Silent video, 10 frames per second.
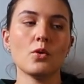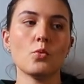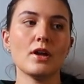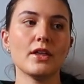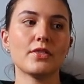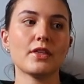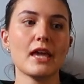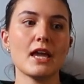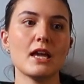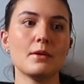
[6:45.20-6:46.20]
with
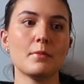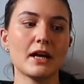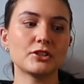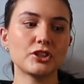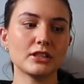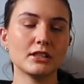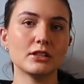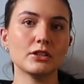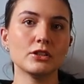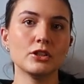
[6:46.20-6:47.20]
a
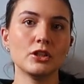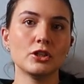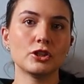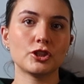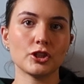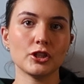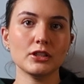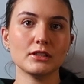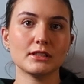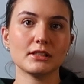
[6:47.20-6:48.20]
matching
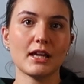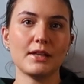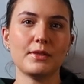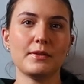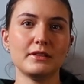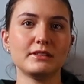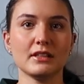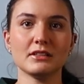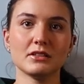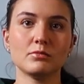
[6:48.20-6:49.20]
shirt, and then these
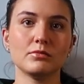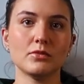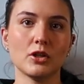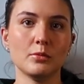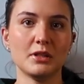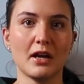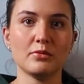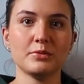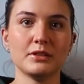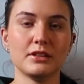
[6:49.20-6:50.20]
like Urban
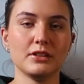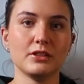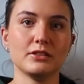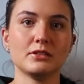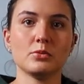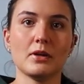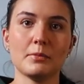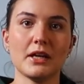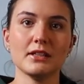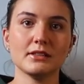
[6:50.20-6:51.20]
Outfitters
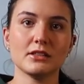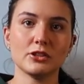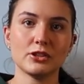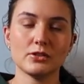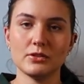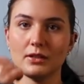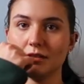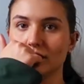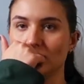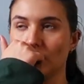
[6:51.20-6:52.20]
sweatpants that I'll show you
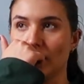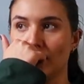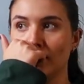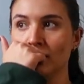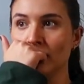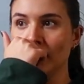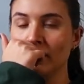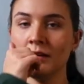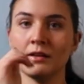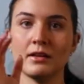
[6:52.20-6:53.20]
guys as well.
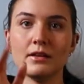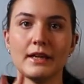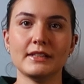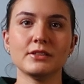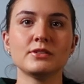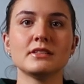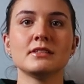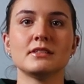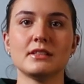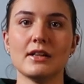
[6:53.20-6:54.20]
ASOS
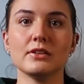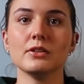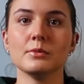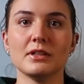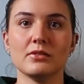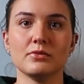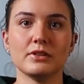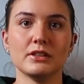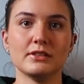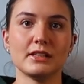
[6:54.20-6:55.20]
doesn't sell Urban
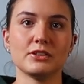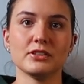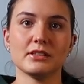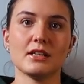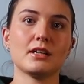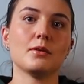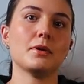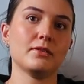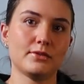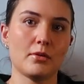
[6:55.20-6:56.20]
Outfitters. That's just like a
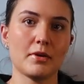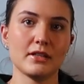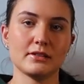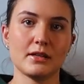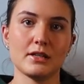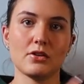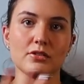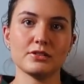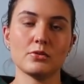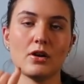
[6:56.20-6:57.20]
pair of sweatpants I
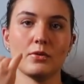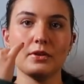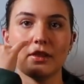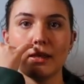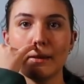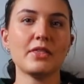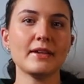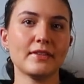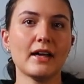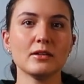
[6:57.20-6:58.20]
also got with it. I
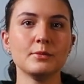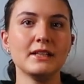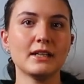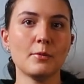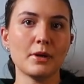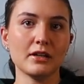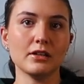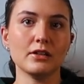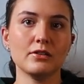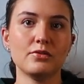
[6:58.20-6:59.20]
think that'll be like a
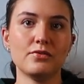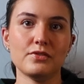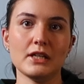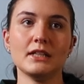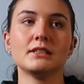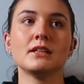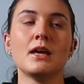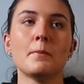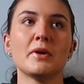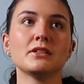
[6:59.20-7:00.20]
better fit
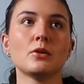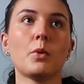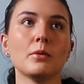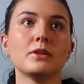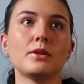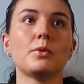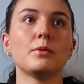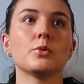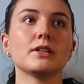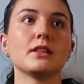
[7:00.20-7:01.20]
because I'll probably only want to
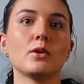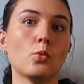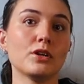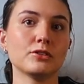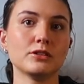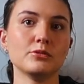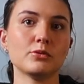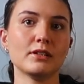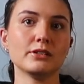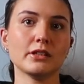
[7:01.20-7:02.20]
bring like 1 or 2
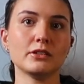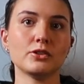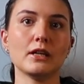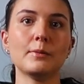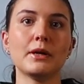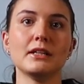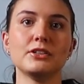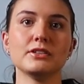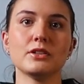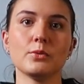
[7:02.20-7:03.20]
sweaters on the trip, and I
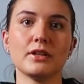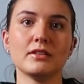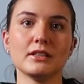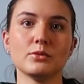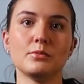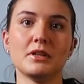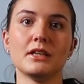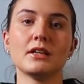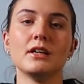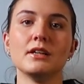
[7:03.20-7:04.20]
just don't think this would
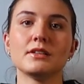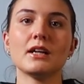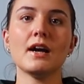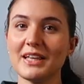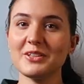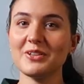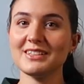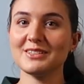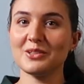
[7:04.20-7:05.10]
make the cut. Thank you guys